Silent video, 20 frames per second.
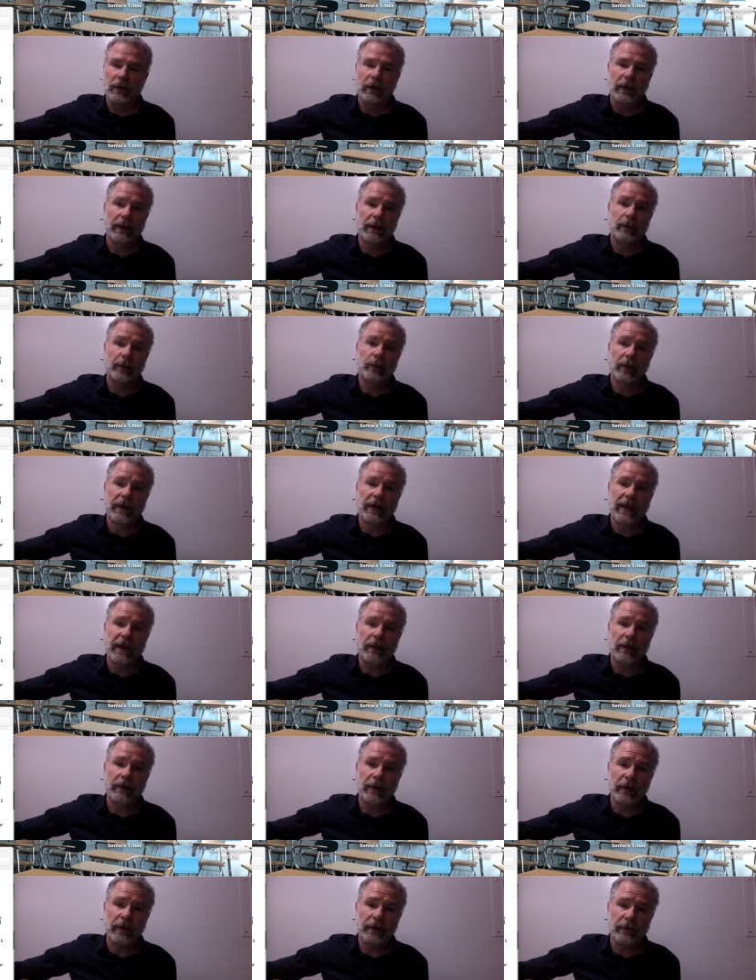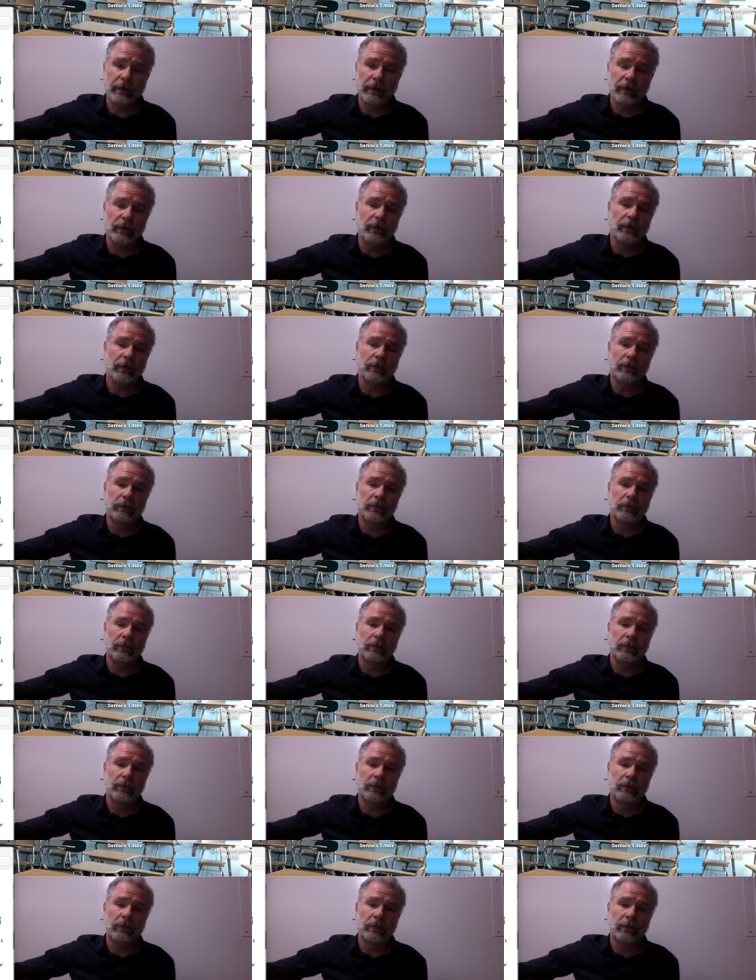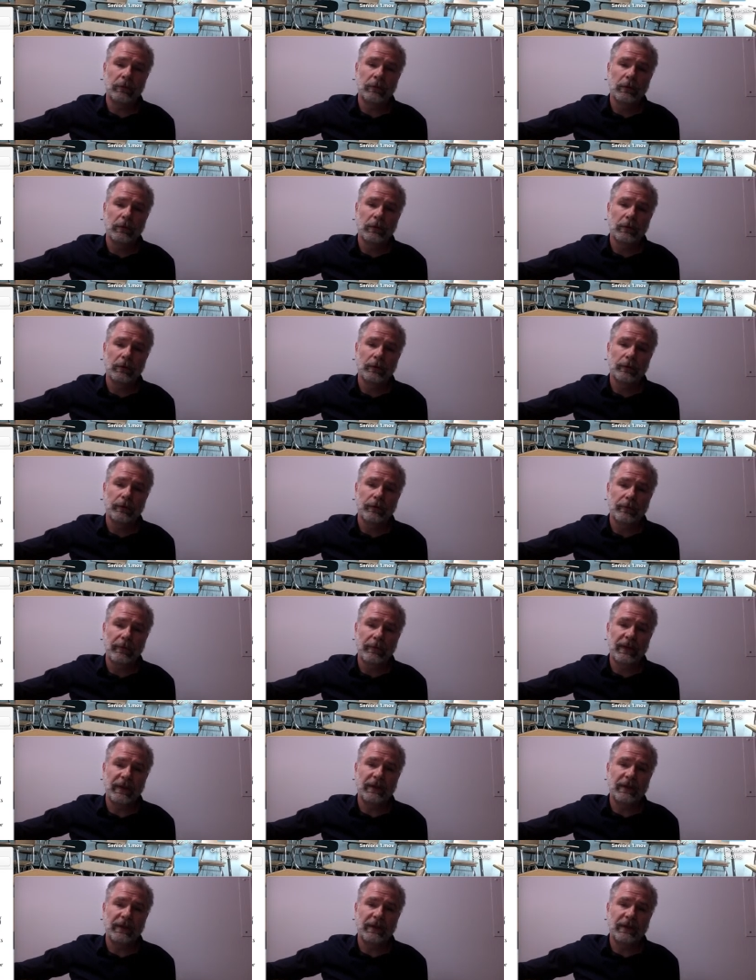and we're counting on you to to make